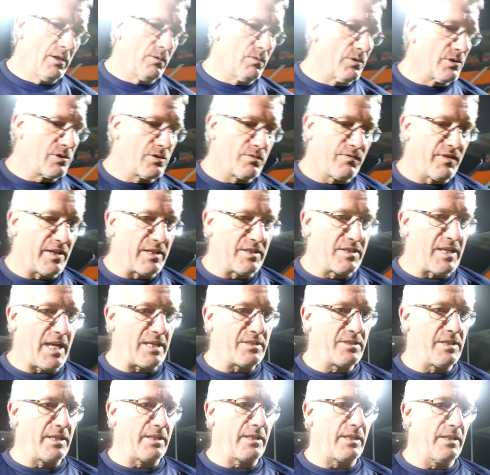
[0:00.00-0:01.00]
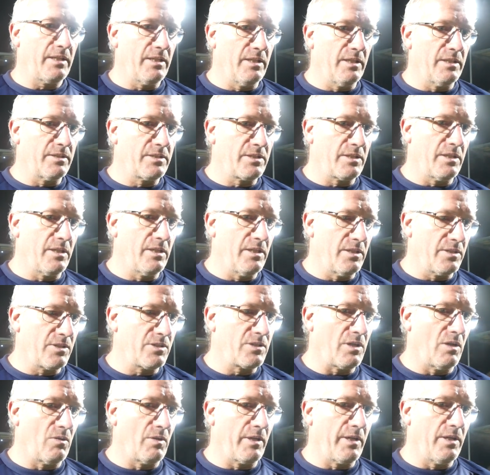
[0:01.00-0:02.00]
fantastic at
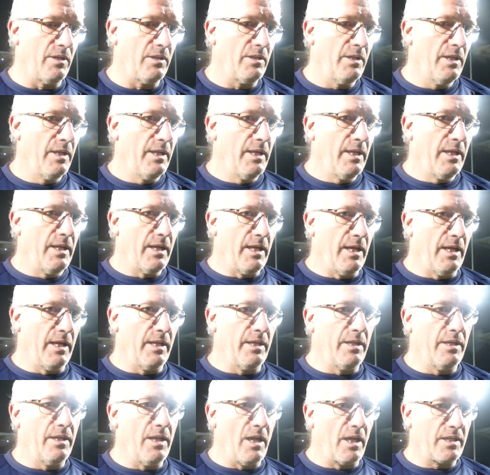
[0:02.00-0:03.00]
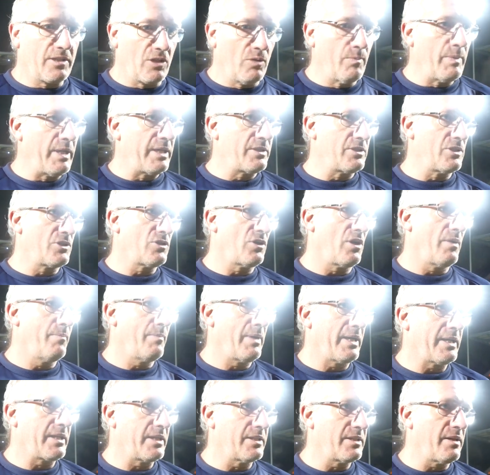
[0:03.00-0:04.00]
Solihull. And I come here to try and
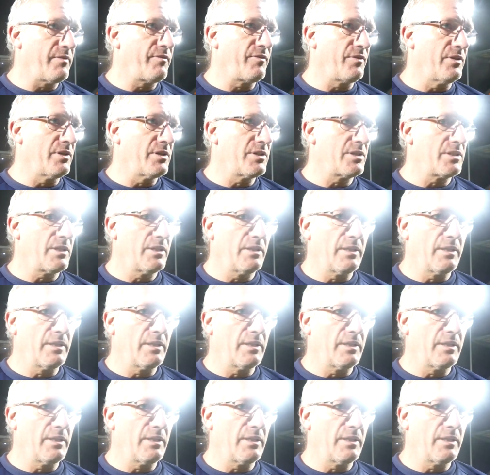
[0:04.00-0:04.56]
make a difference.